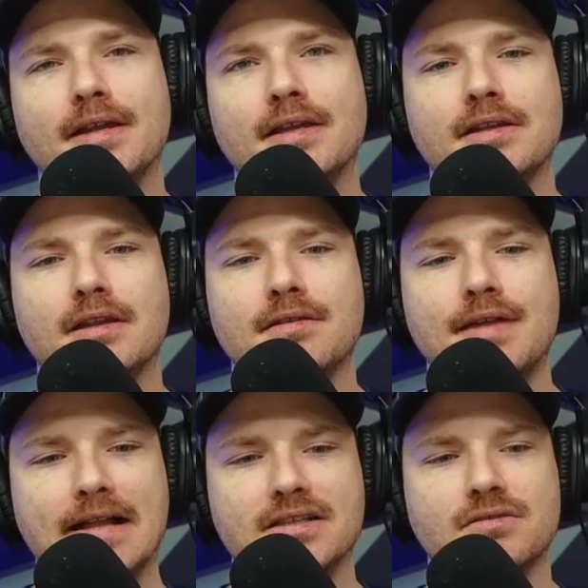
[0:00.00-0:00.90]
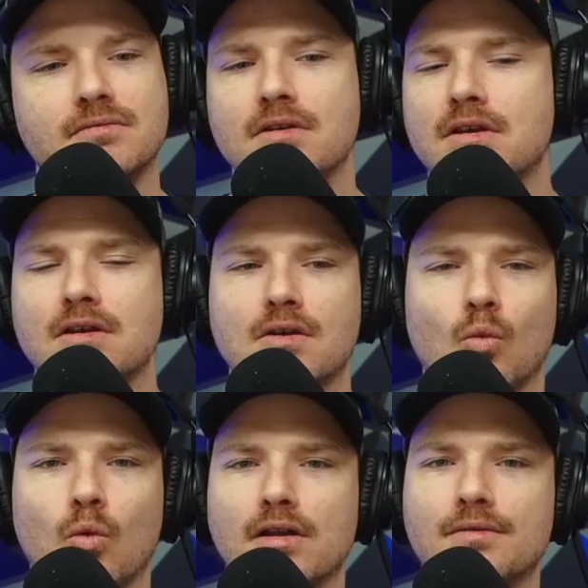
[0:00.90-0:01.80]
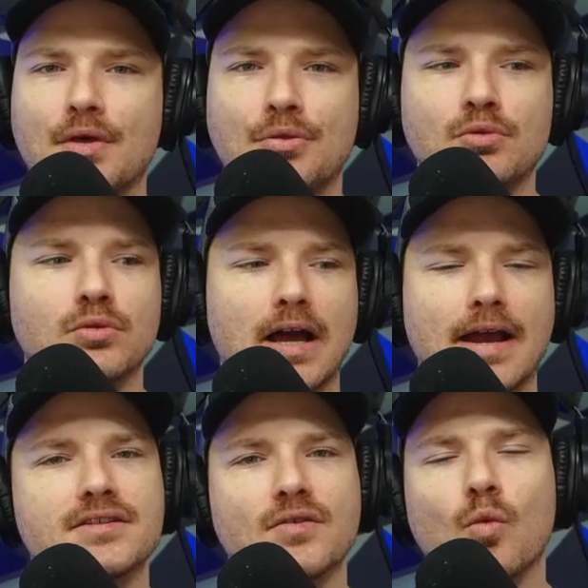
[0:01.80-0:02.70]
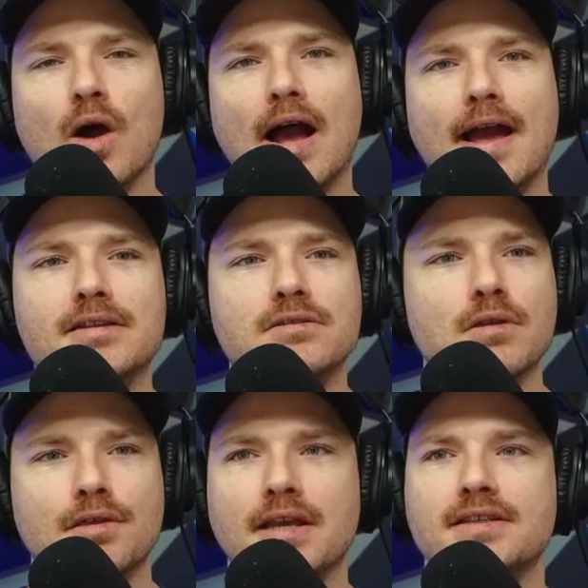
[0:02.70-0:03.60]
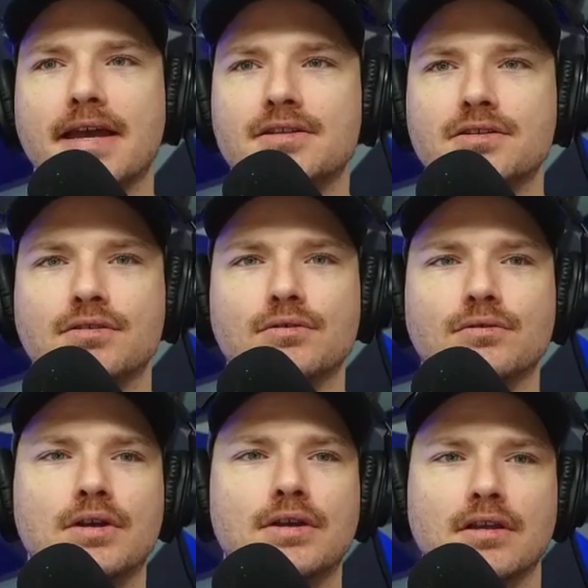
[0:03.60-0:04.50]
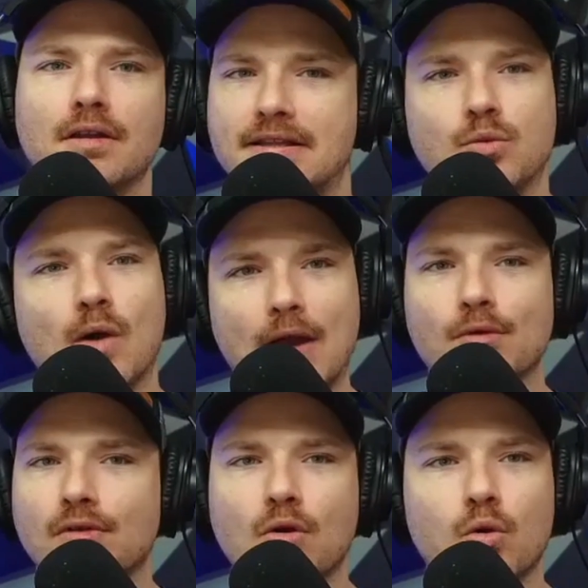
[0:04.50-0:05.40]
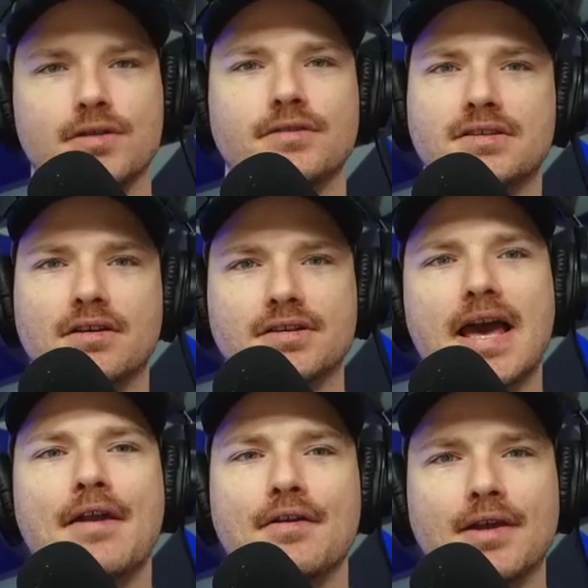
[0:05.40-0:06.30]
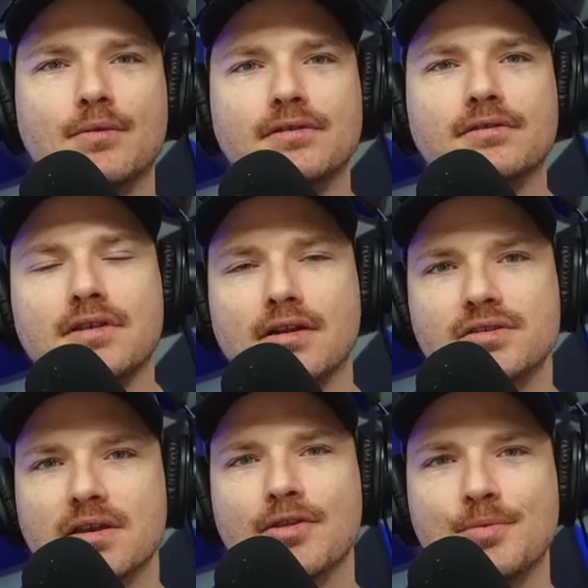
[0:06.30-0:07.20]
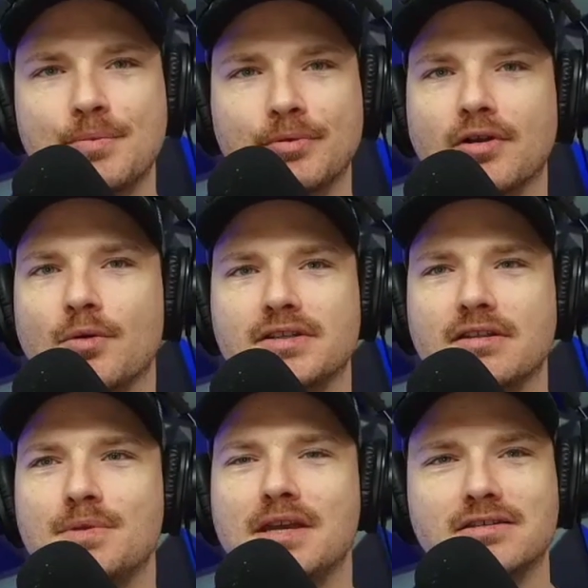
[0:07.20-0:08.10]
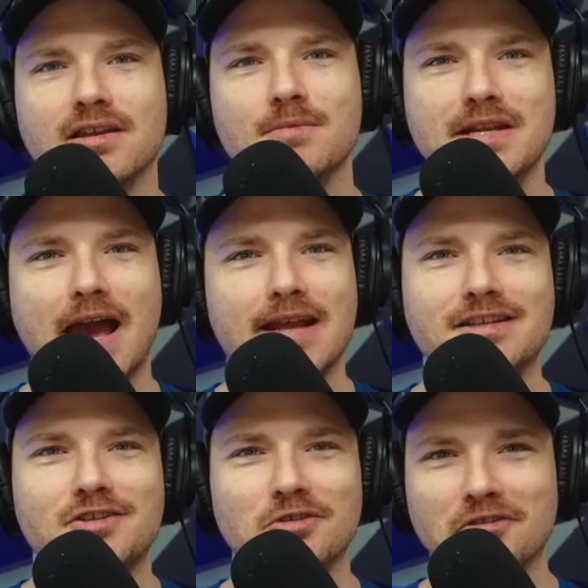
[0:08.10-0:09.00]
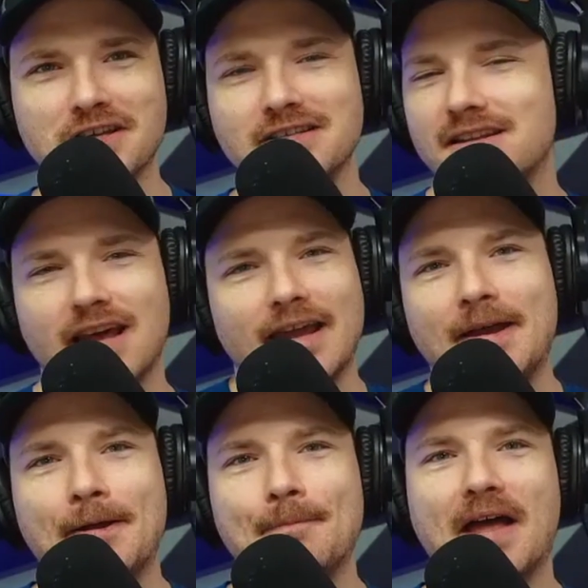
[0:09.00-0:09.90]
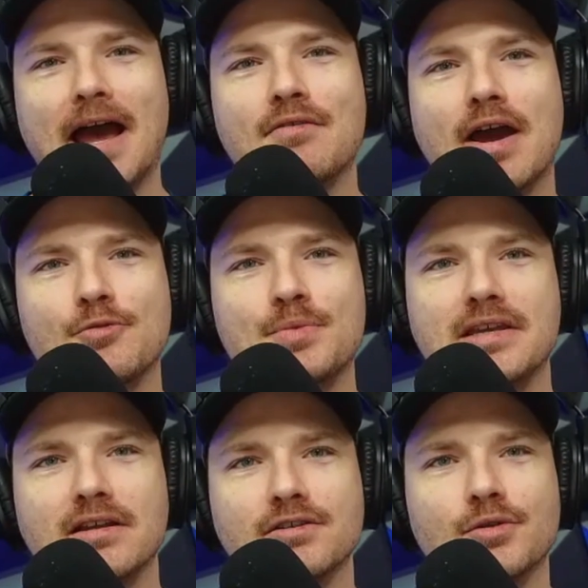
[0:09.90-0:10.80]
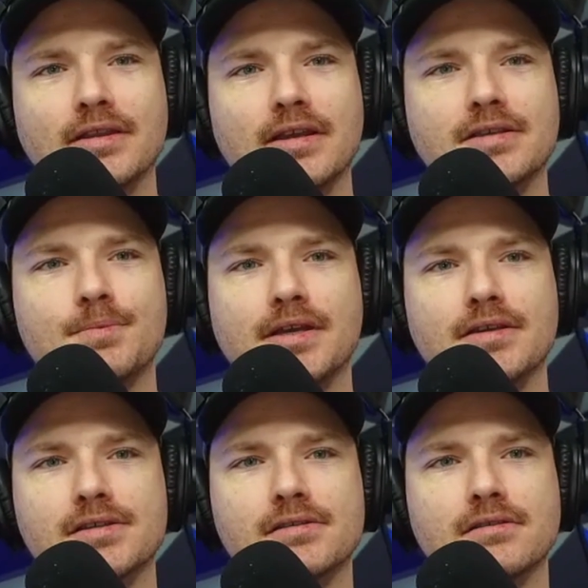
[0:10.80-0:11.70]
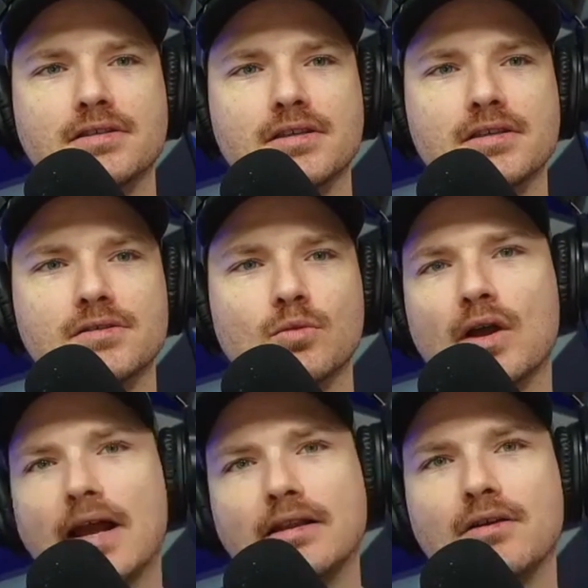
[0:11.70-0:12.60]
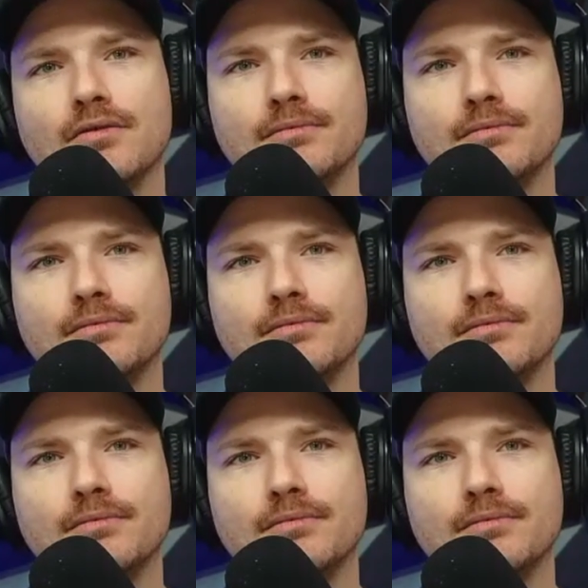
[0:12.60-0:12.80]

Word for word: And that's one of the through lines of why I do the things I do. You know, that's why we're recording this on a Saturday when, you know, some other people are going to the beach. It's going to be 92 degrees today. I'd rather be here doing this because this is what I love.